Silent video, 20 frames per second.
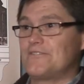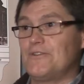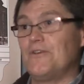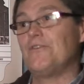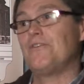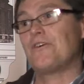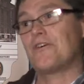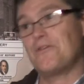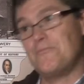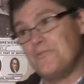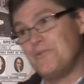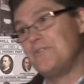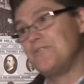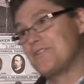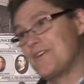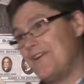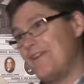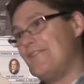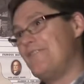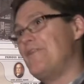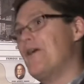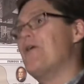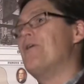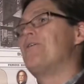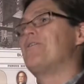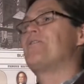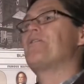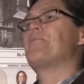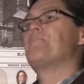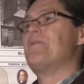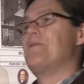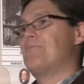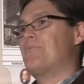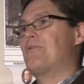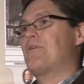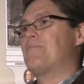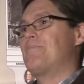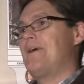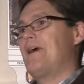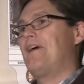so the community's going to know a little bit
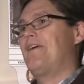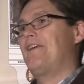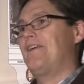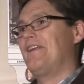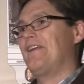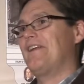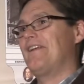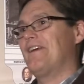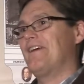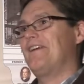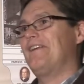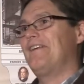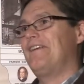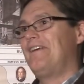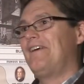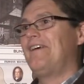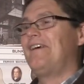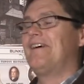more about it again.